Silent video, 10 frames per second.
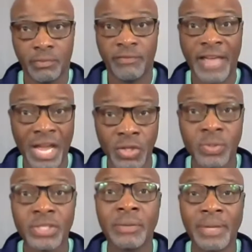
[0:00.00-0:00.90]

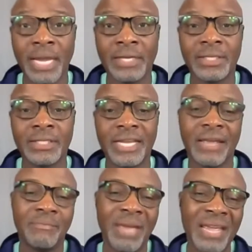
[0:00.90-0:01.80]
value in some cases,
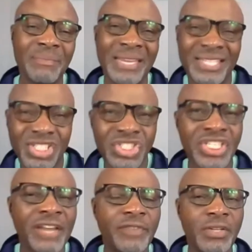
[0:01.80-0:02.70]
and maybe
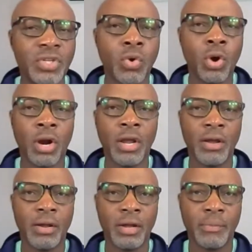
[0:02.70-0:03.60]
shift your
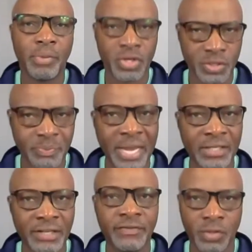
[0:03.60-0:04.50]

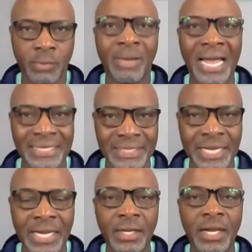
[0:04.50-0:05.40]
perspective, your
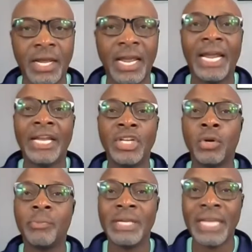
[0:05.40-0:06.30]
mindset, and
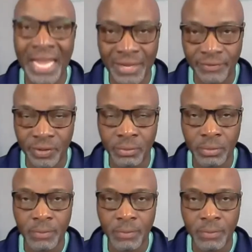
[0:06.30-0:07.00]
your behavior.